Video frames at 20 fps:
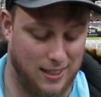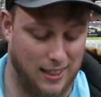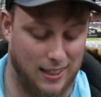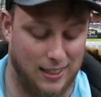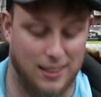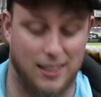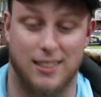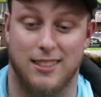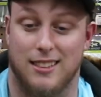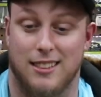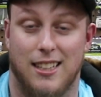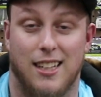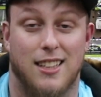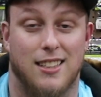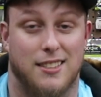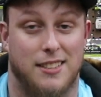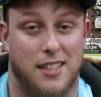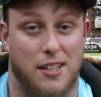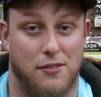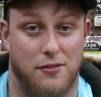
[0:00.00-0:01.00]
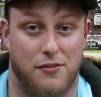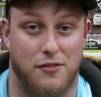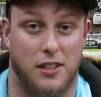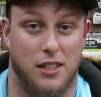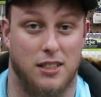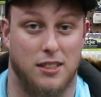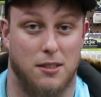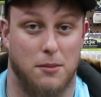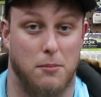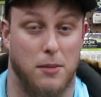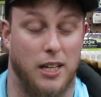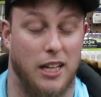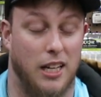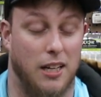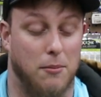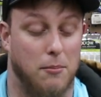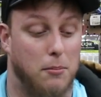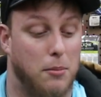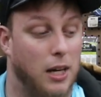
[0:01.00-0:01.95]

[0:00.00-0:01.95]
That does not sound fun to me.